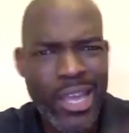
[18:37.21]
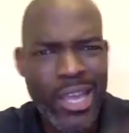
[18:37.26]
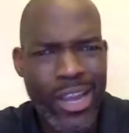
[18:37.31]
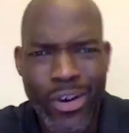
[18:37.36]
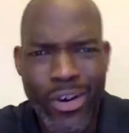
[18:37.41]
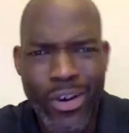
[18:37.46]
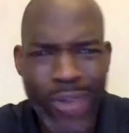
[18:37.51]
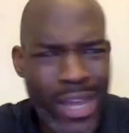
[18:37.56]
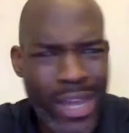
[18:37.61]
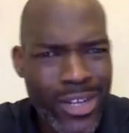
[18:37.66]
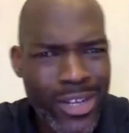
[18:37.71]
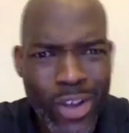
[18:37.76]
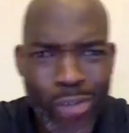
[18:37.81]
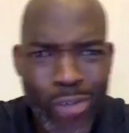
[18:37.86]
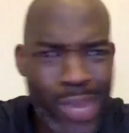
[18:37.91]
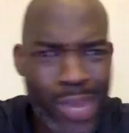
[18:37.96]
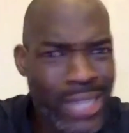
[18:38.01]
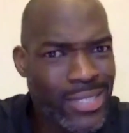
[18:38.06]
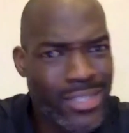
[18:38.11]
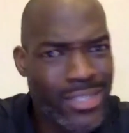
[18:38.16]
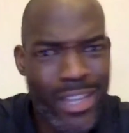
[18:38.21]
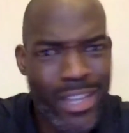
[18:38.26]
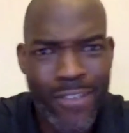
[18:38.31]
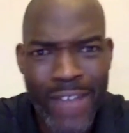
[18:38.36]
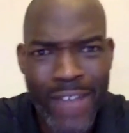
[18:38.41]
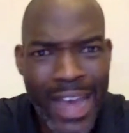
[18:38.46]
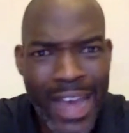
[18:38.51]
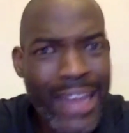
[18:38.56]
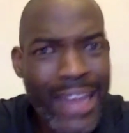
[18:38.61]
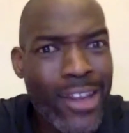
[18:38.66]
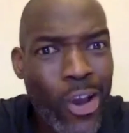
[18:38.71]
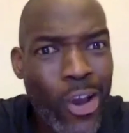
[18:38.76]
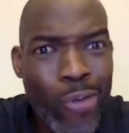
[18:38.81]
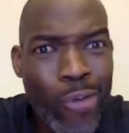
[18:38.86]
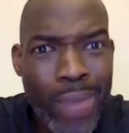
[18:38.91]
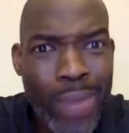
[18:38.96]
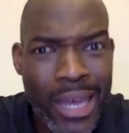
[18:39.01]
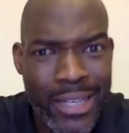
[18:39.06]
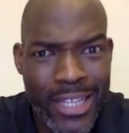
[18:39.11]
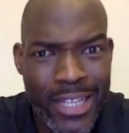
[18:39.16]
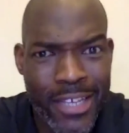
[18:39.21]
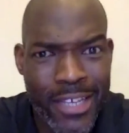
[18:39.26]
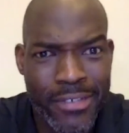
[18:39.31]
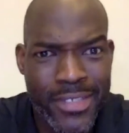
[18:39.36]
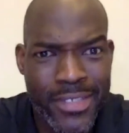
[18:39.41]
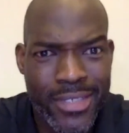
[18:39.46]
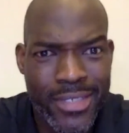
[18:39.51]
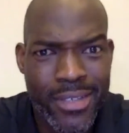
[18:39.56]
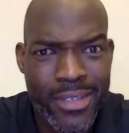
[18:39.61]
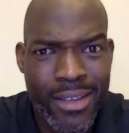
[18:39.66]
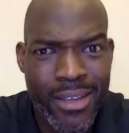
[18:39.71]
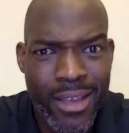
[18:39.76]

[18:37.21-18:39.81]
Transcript: oh, I know my stuff. I know my lifts.